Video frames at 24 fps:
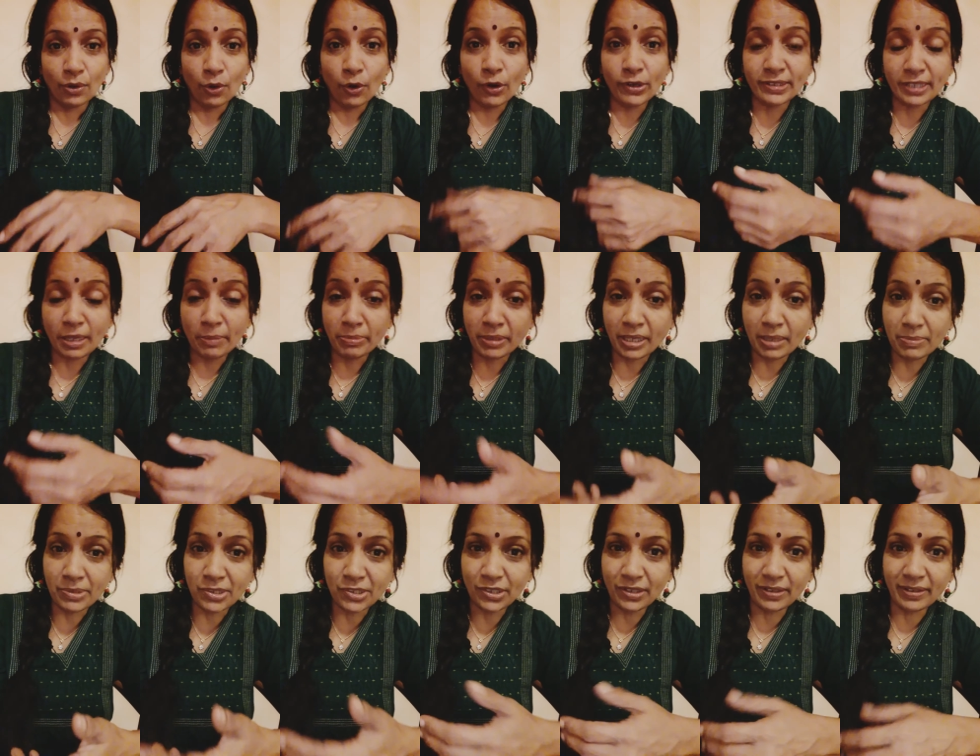Or
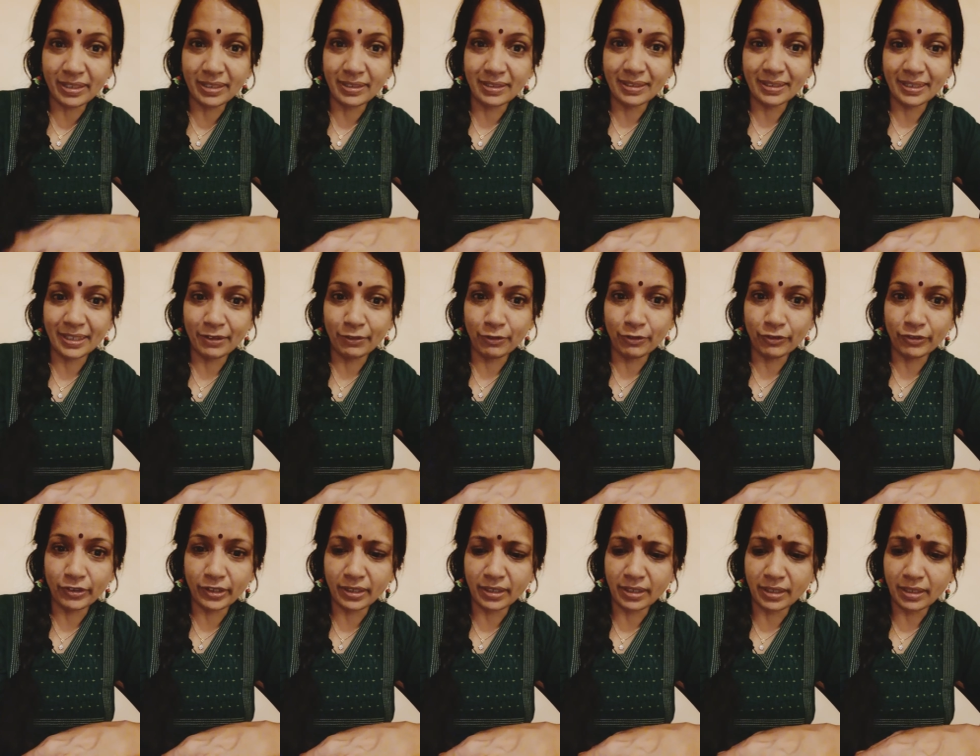sometimes children give,
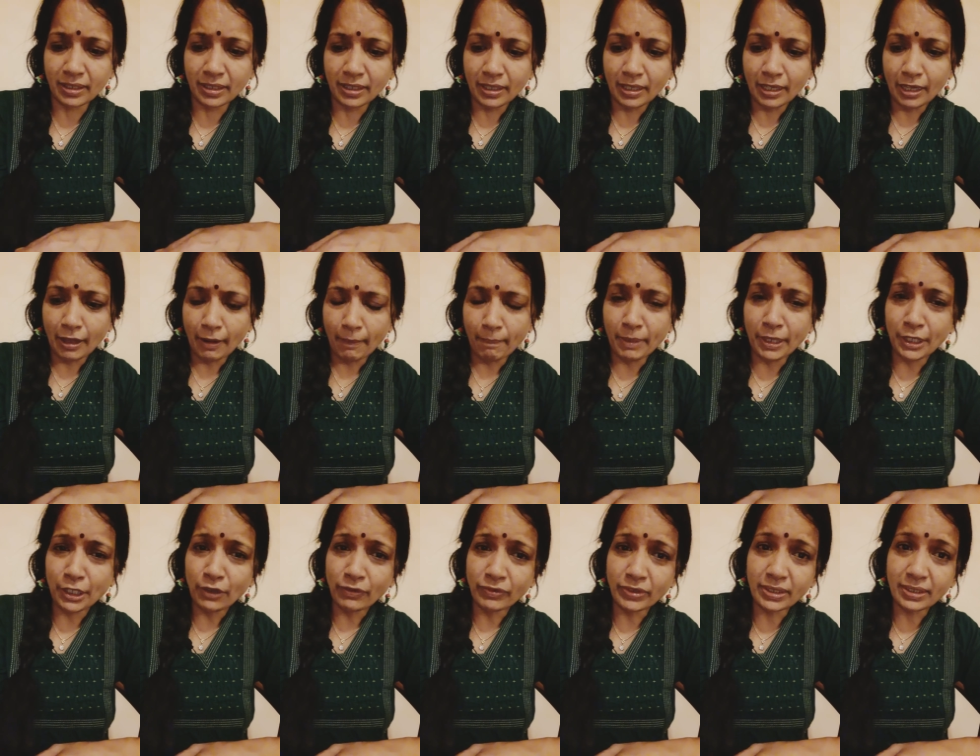
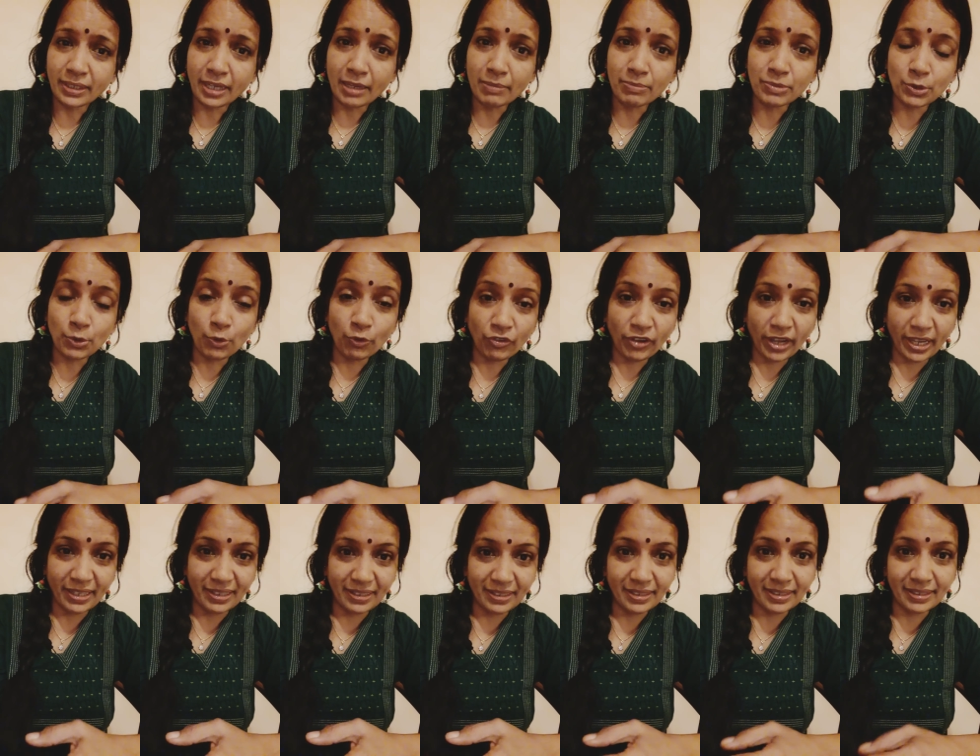many of the times you
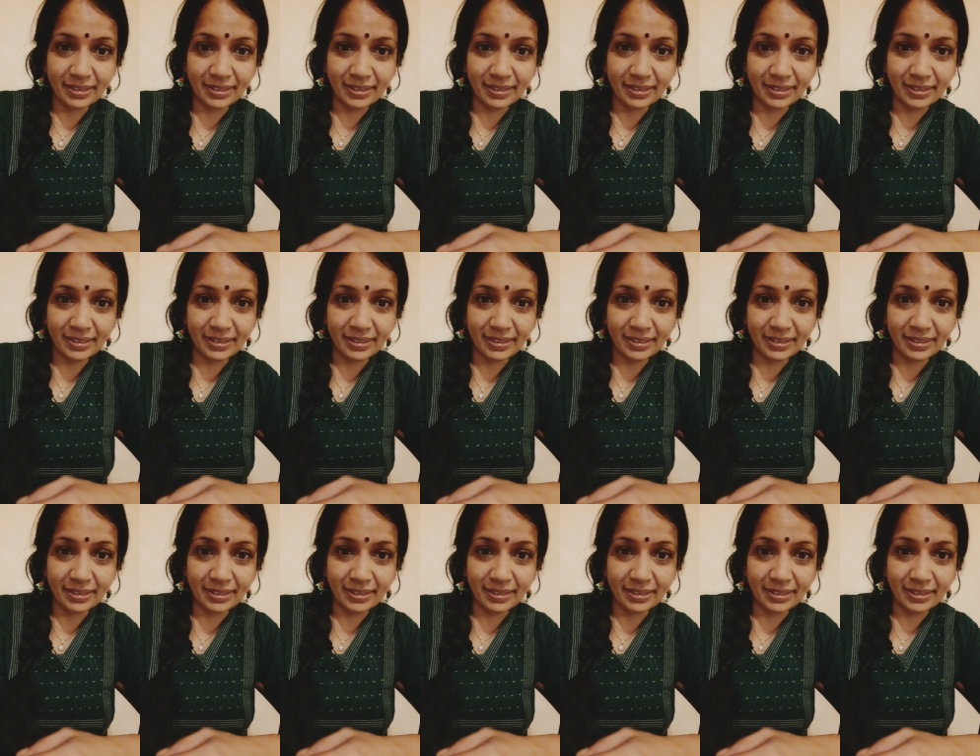find,